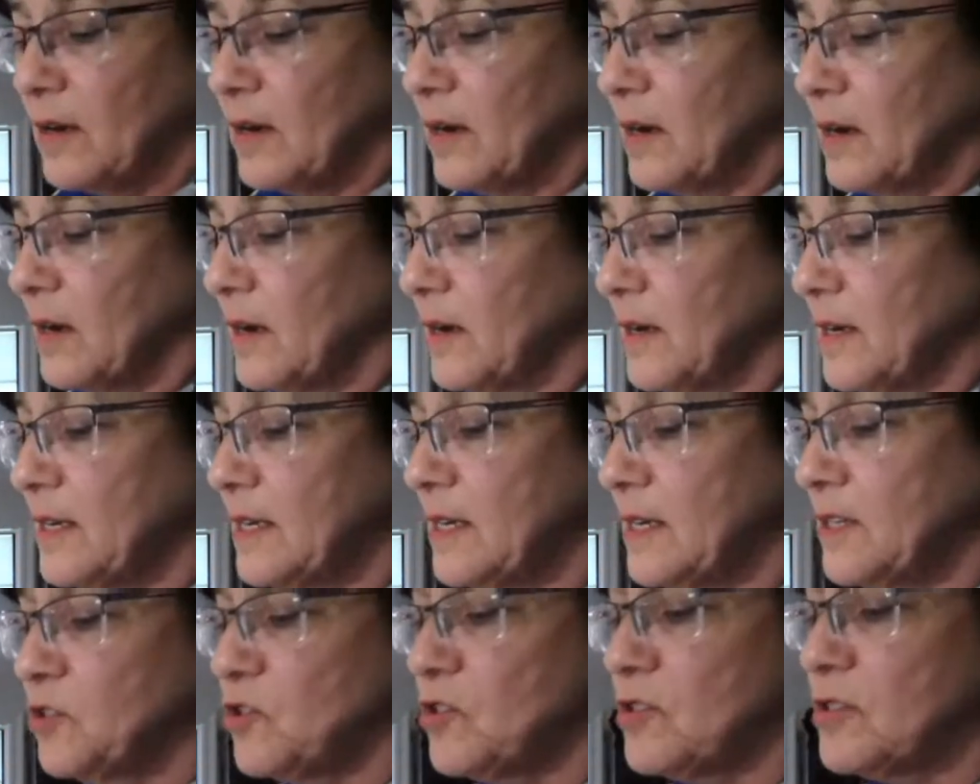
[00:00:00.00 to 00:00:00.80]

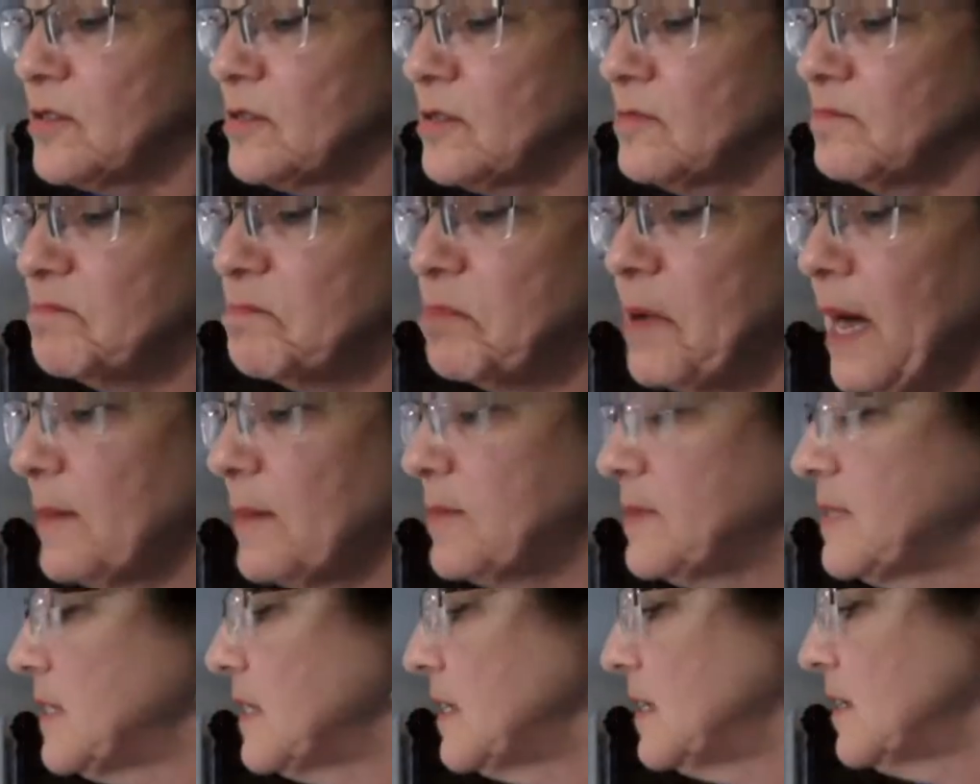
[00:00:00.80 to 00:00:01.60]
and it just
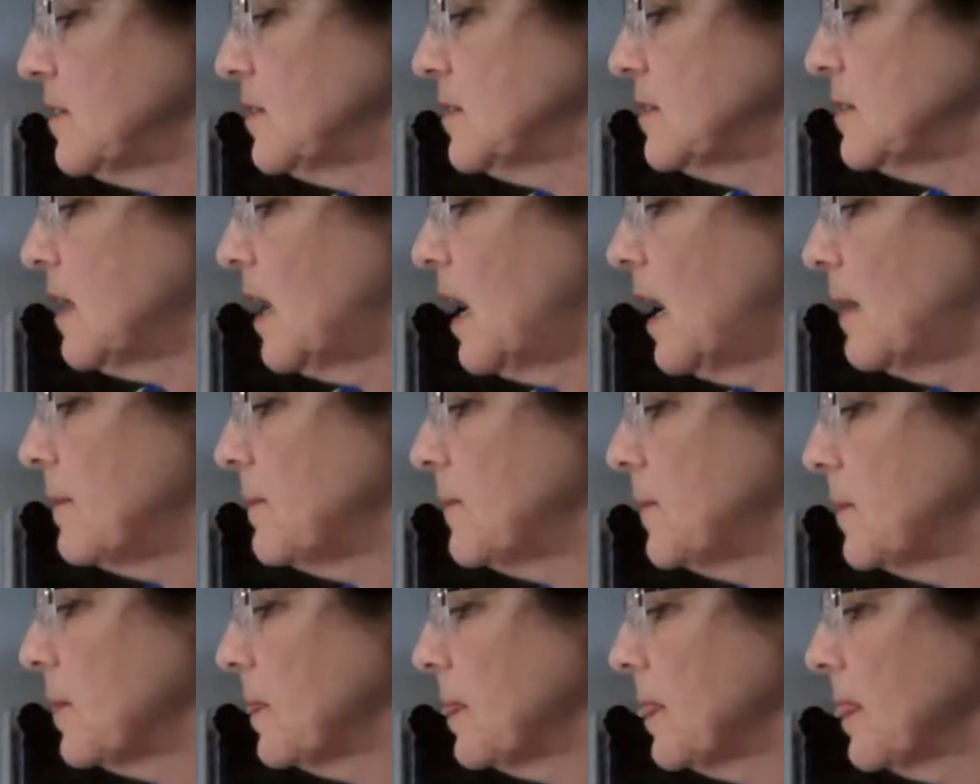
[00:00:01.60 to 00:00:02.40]
pops in on
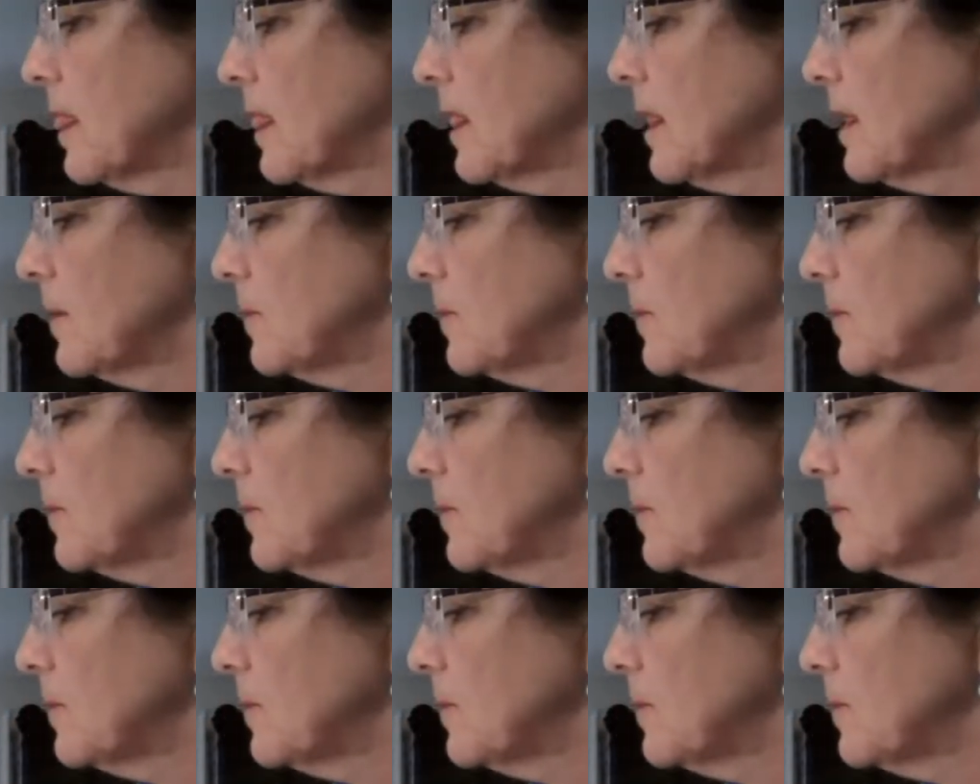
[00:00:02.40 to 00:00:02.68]
top.